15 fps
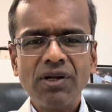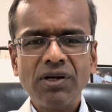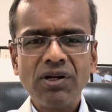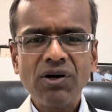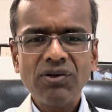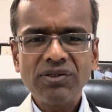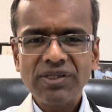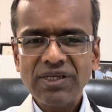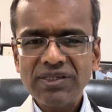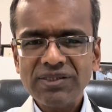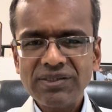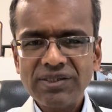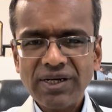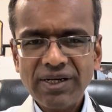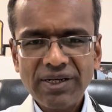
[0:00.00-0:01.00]
Now this
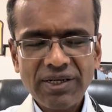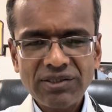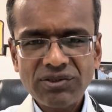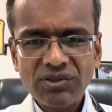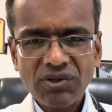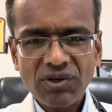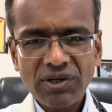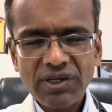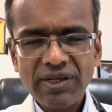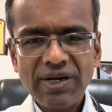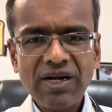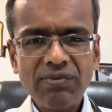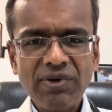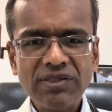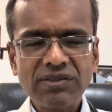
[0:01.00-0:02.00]
study is not a
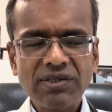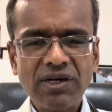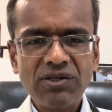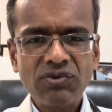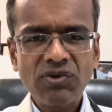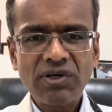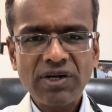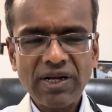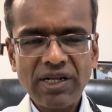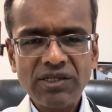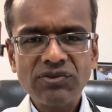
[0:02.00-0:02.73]
randomized controlled trial,